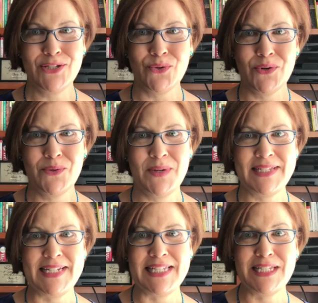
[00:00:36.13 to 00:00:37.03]
story was
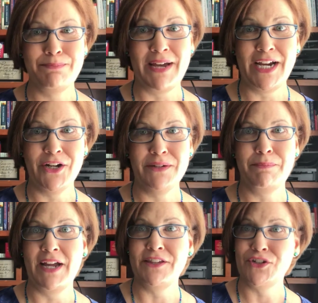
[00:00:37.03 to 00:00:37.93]
inspired
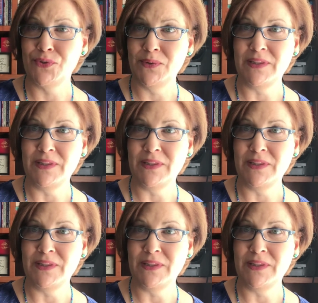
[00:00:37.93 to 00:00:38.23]
by the true